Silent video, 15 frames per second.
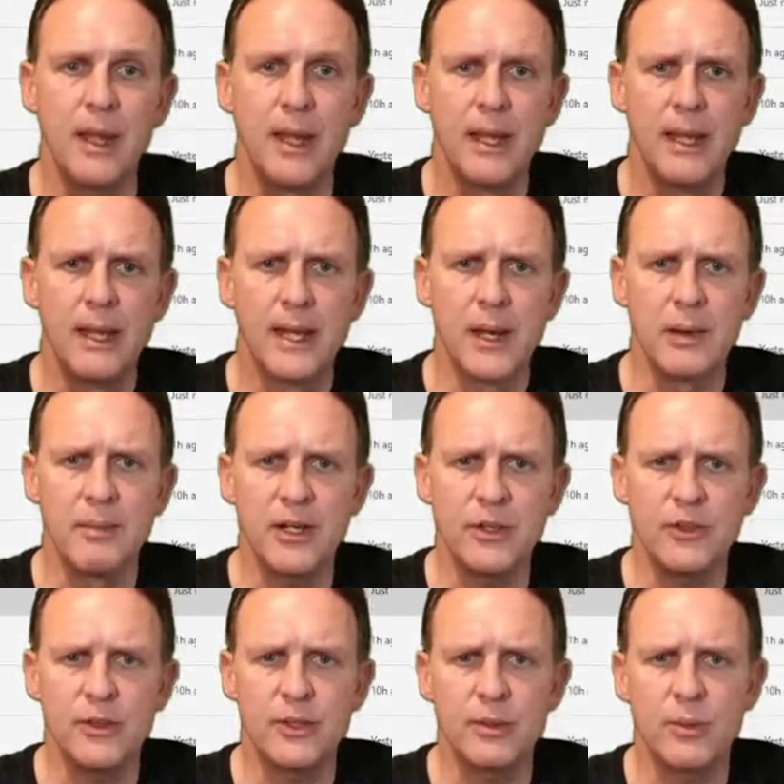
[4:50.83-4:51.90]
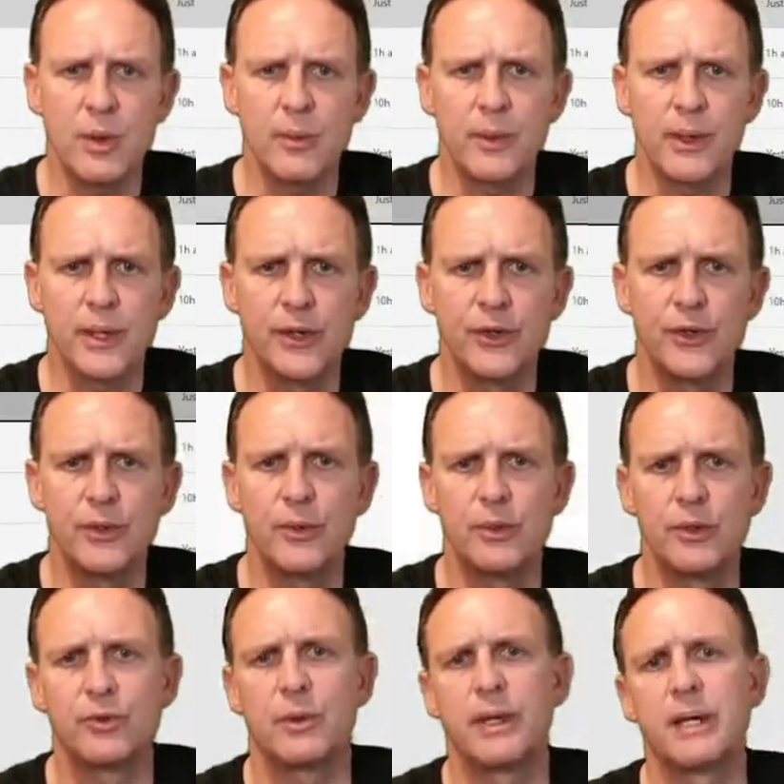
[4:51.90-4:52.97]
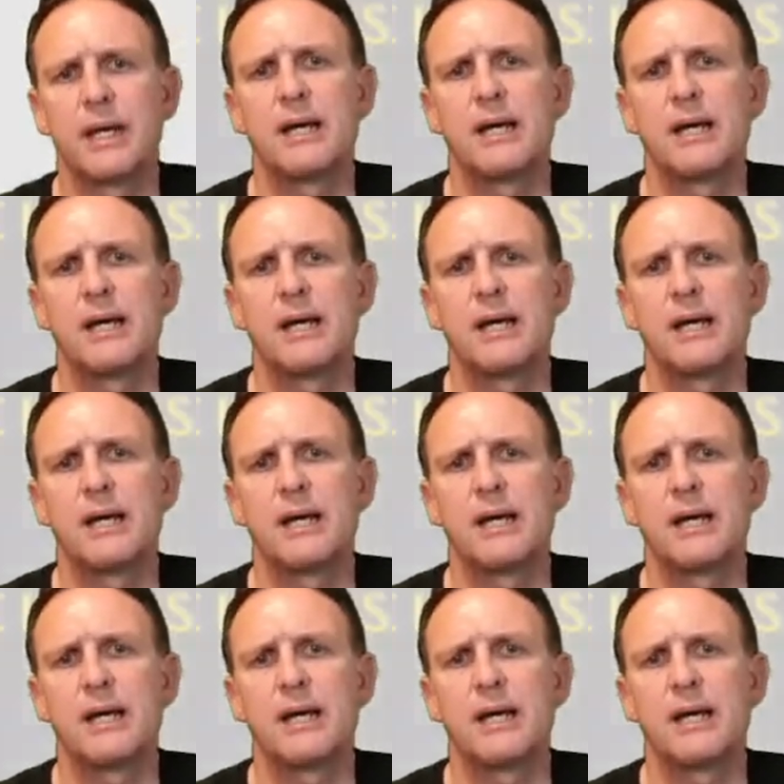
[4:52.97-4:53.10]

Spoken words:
Now I mentioned that what we're going to do is we're going to have a